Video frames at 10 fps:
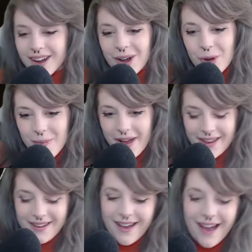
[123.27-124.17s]
Oh my
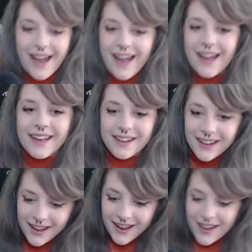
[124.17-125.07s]
god.
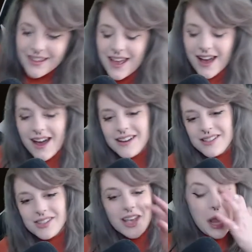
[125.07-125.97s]
Yeah,
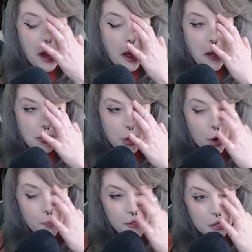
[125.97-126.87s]
honestly,
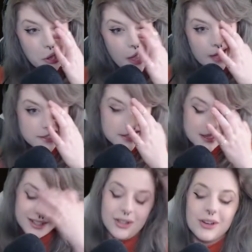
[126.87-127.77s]
OP class
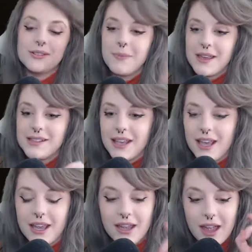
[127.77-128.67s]
looks
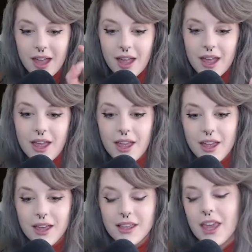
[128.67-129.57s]
amazing.
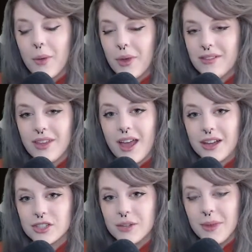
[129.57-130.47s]
Can't wait to
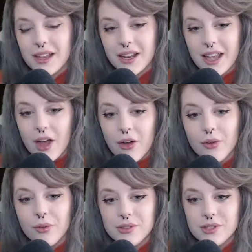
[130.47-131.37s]
actually make an
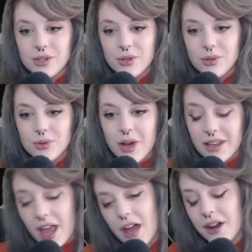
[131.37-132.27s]
account to,
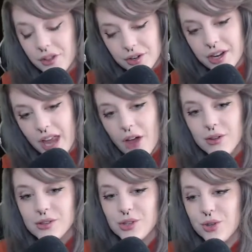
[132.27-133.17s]
again, another
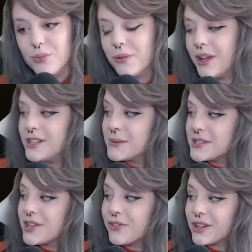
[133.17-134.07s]
account to play
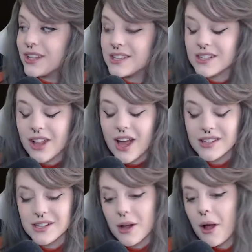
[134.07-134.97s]
specifically this
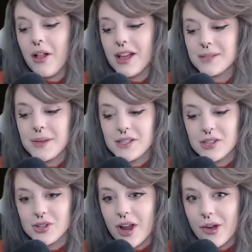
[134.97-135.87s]
class. And I'll ask my
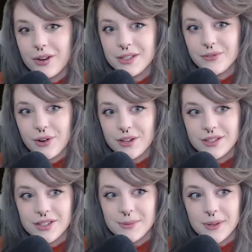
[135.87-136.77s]
sister how it is first,
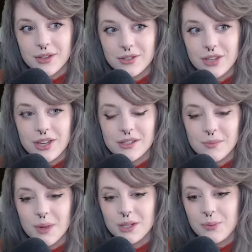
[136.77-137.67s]
just because she is
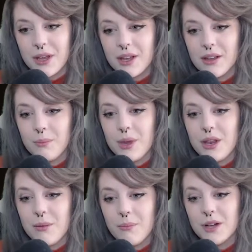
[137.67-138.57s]
much bigger
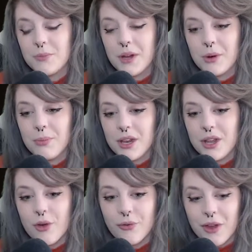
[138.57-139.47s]

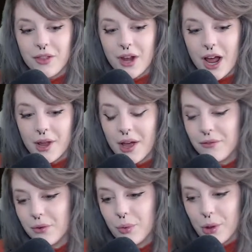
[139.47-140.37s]
BDO fan than I
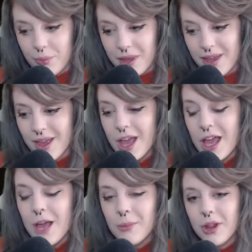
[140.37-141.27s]
ever will be.
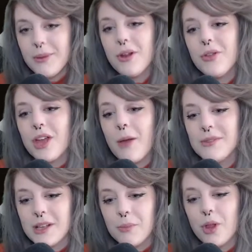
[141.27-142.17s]
But let me know in the comments
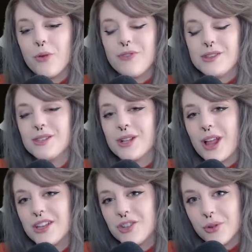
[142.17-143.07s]
down below if this is a
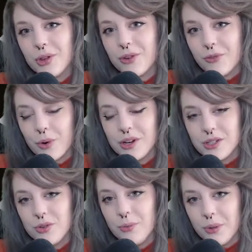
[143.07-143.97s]
class you're looking forward
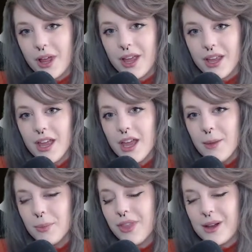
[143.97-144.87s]
to playing.
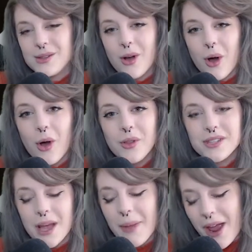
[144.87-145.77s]
But that is all the
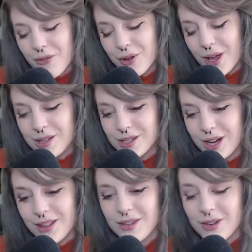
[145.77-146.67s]
time I have for you guys today.
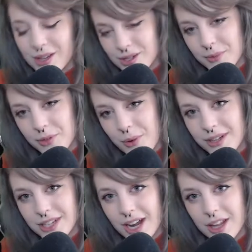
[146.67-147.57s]
Thank you guys so much for
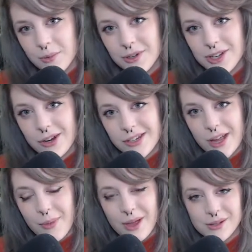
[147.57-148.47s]
watching. I highly appreciate your
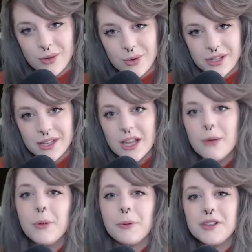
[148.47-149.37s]
time as always.
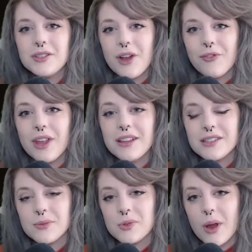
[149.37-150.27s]
But please do not forget to
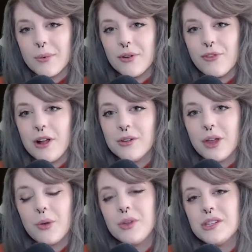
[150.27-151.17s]
subscribe and follow,
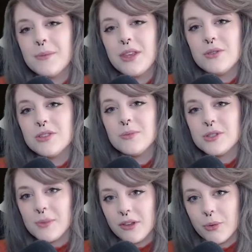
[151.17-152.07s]
not only to my YouTube, but
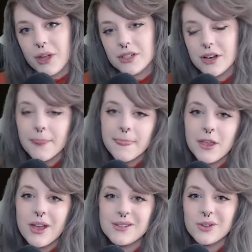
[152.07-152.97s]
to my Twitch. You
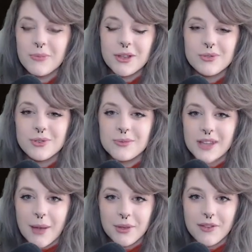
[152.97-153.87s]
guys know where my YouTube is
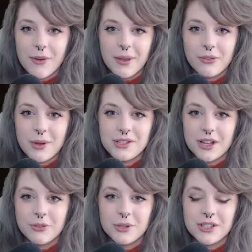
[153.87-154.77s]
at. But you can find my Twitch
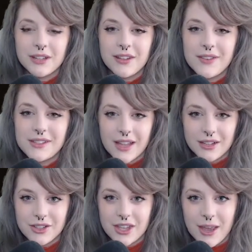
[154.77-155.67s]
at
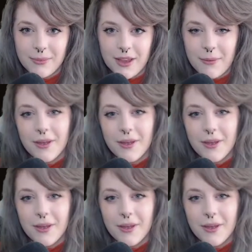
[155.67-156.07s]
twitch.tv/thegamedame.